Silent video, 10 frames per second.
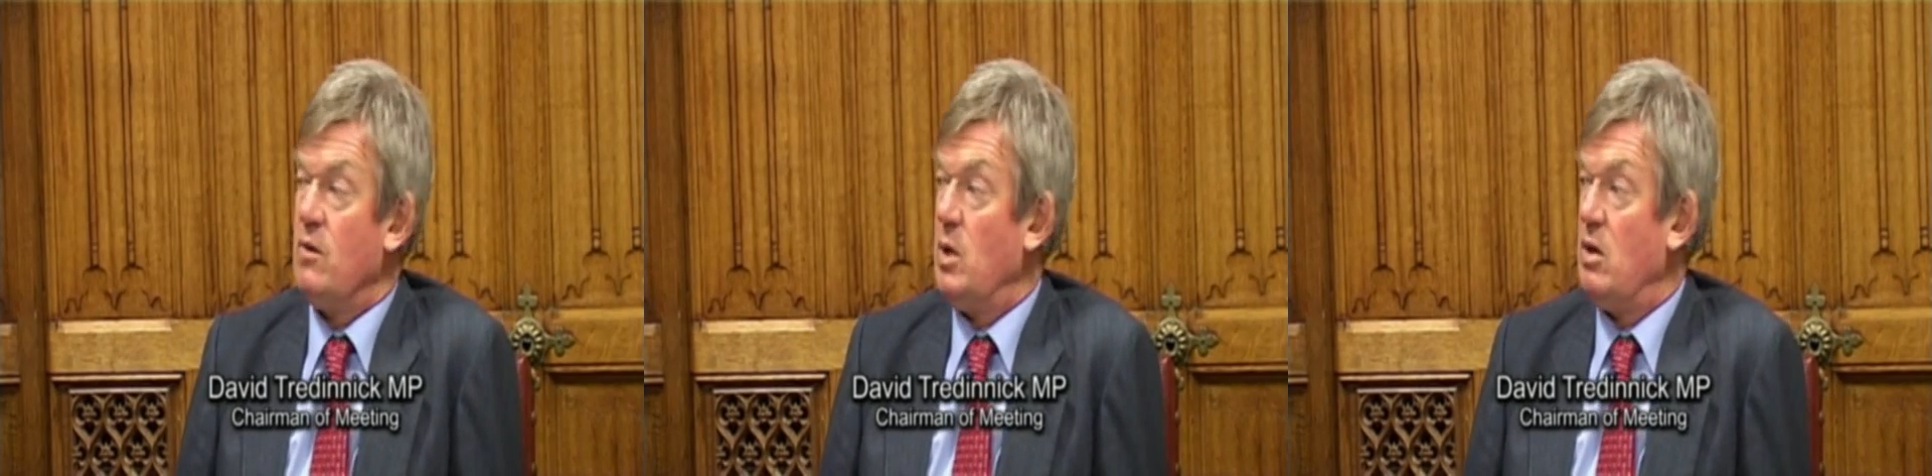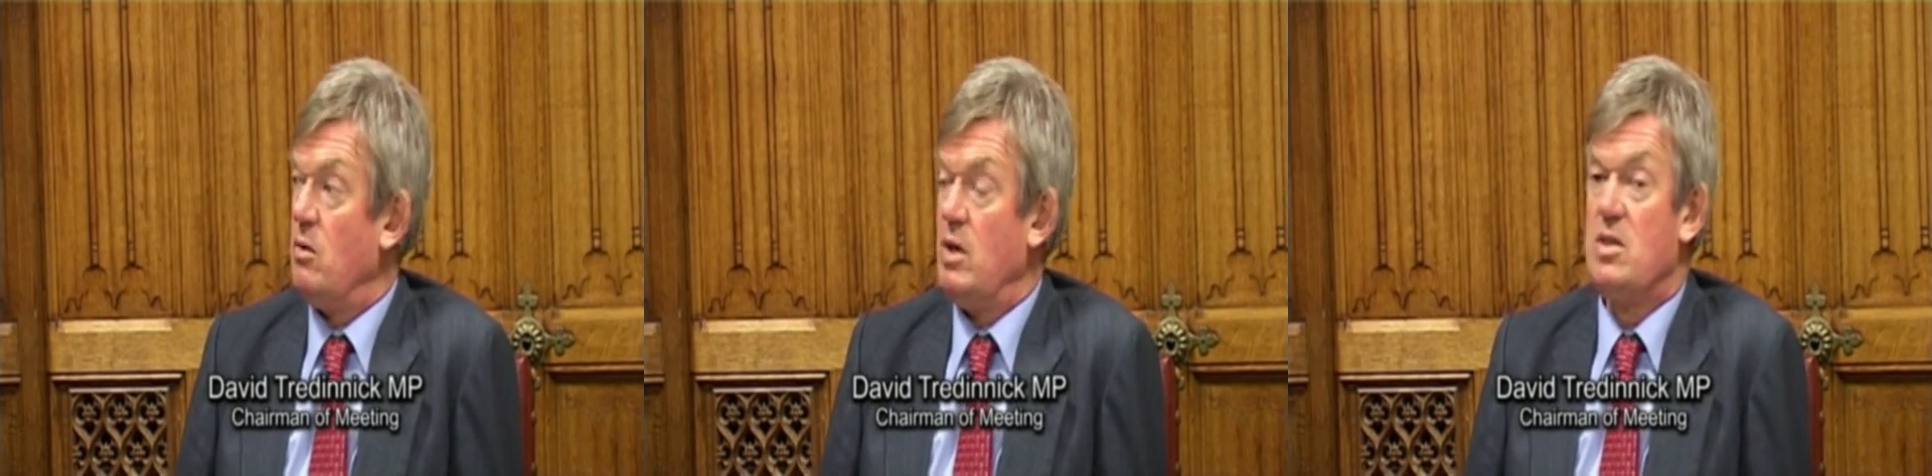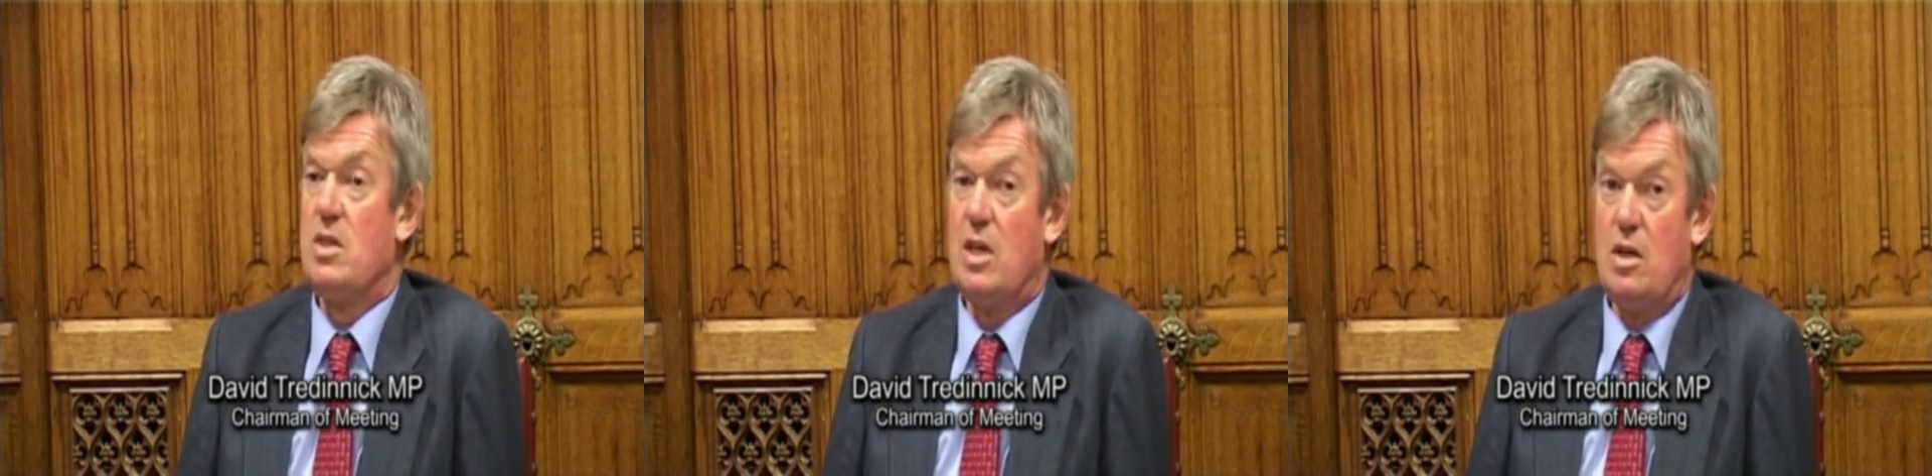one of the
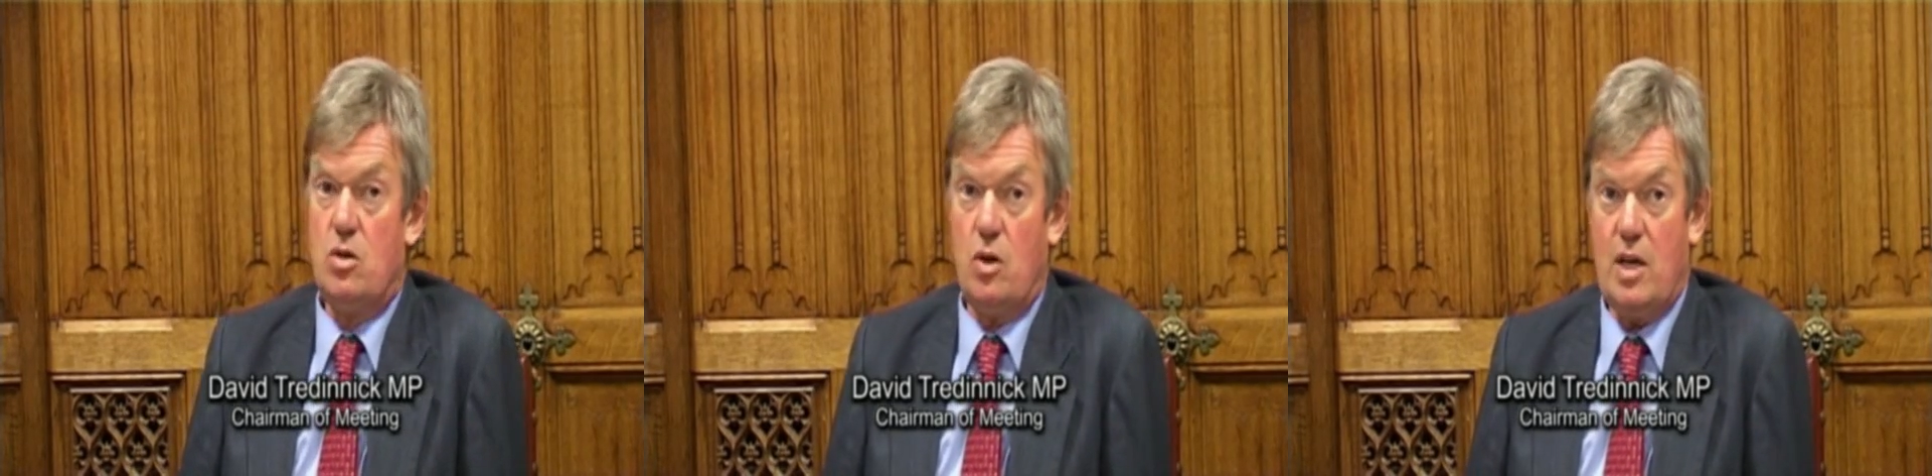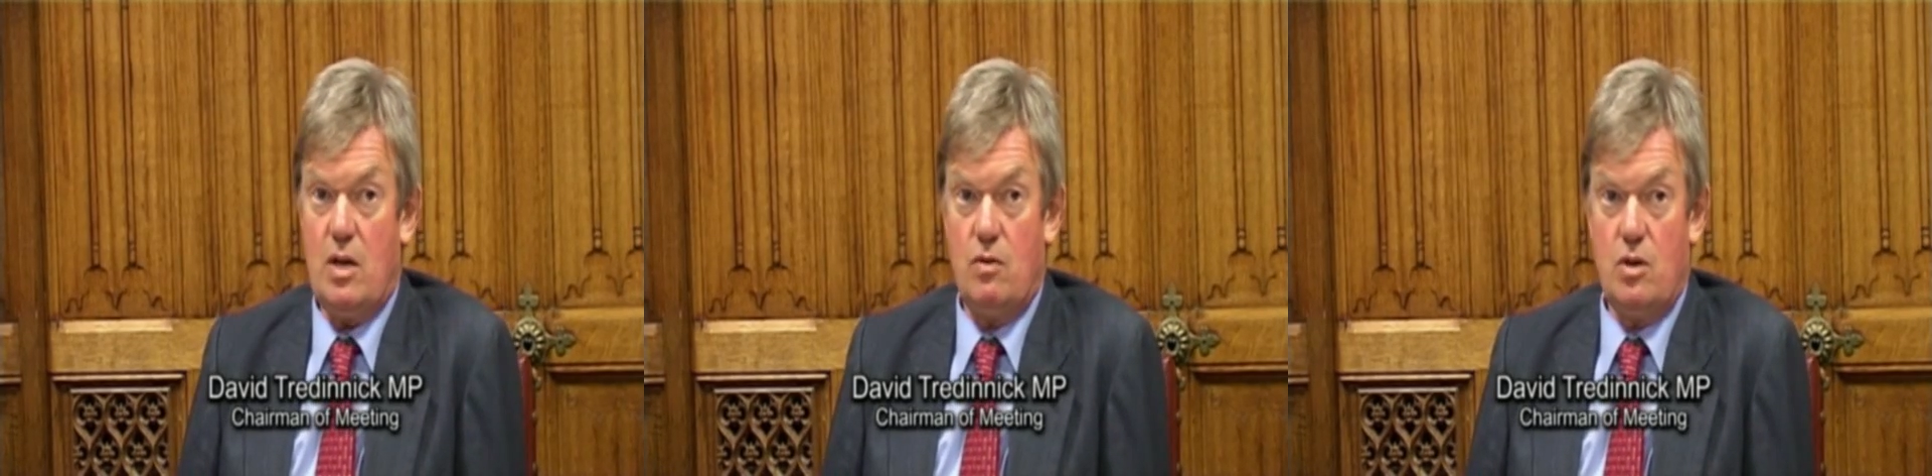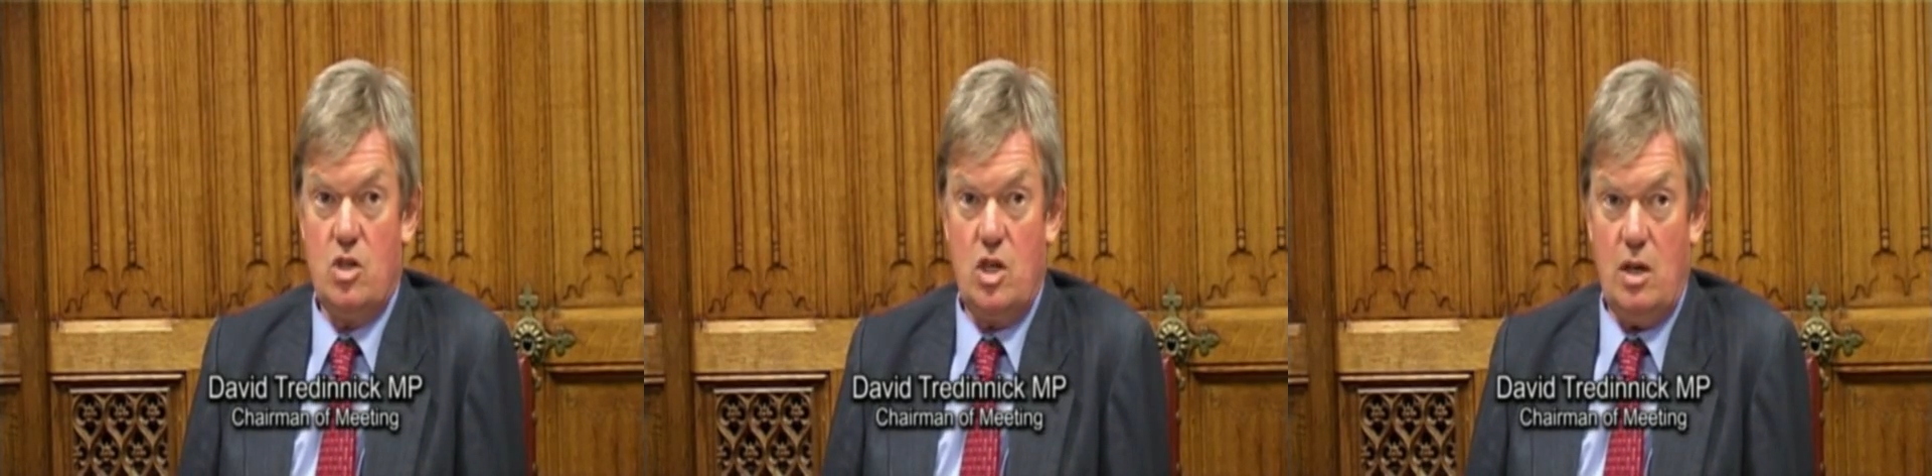reasons I took that on
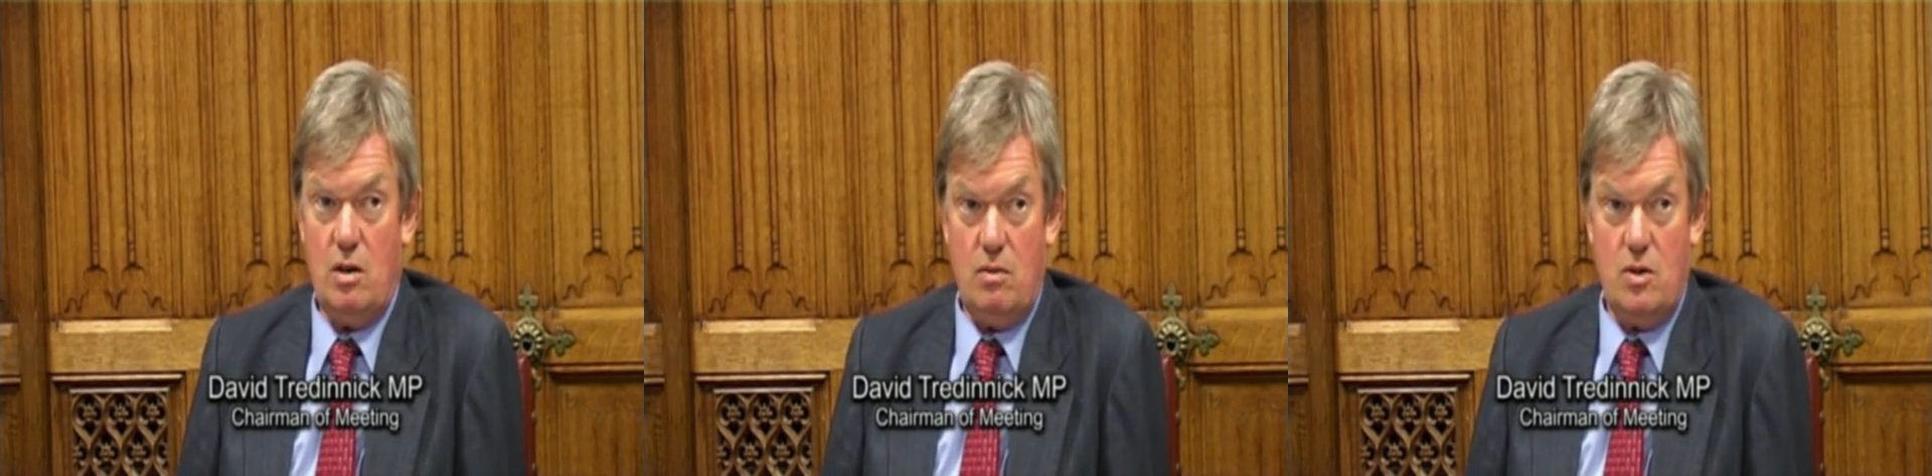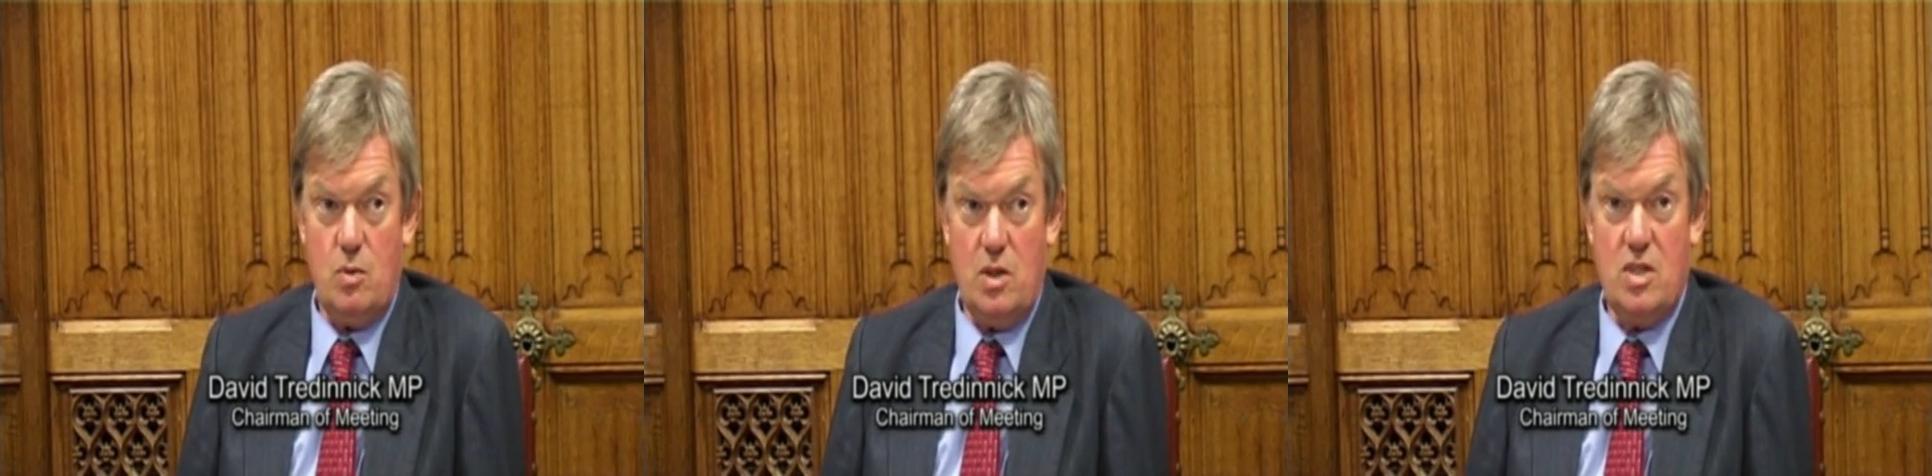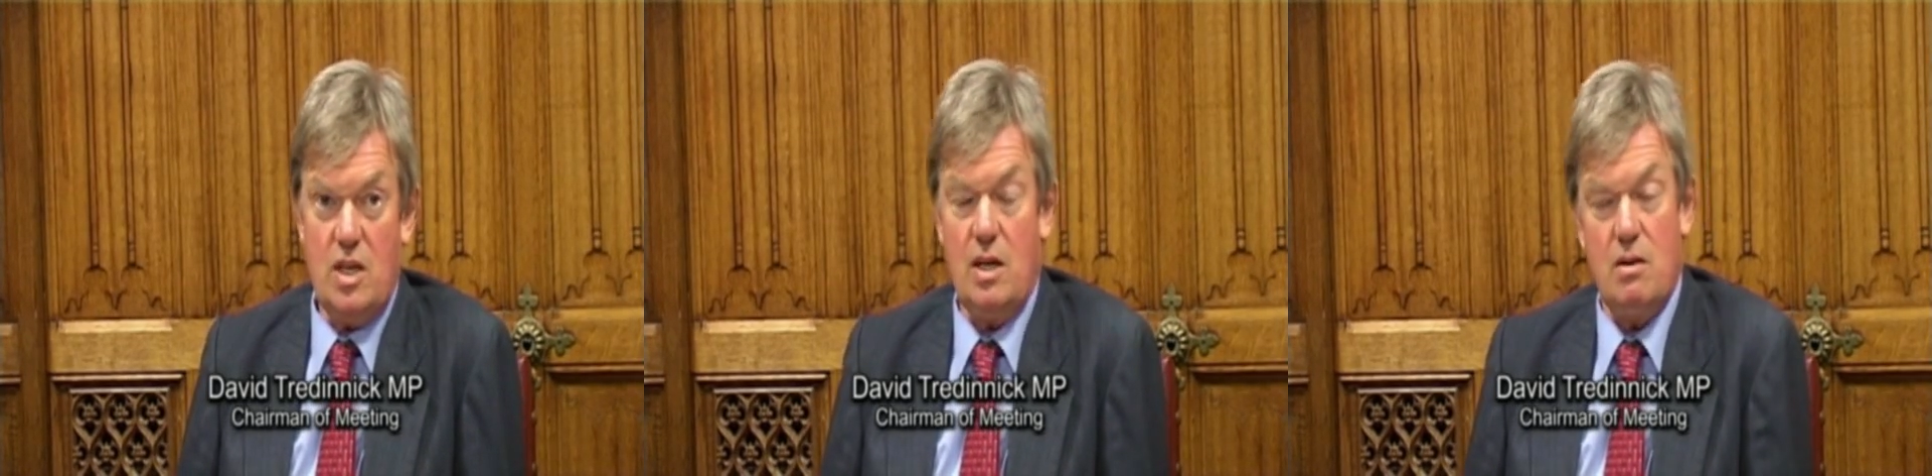the chin, as we
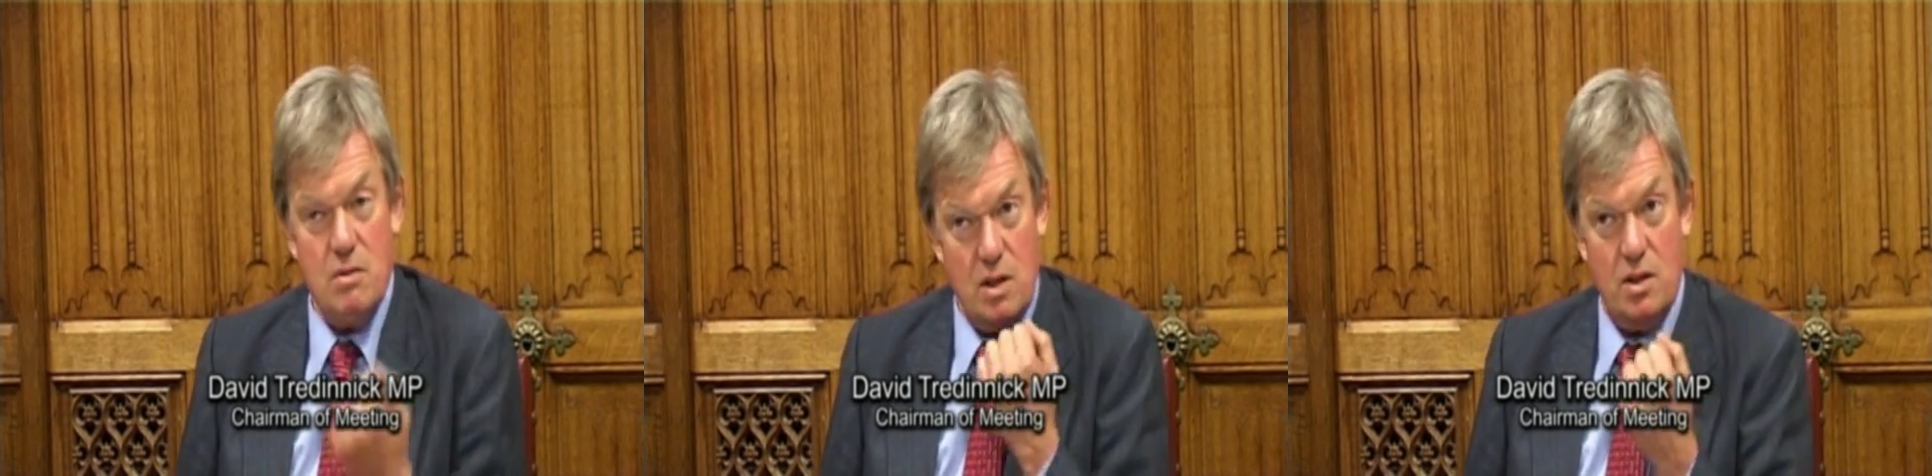say,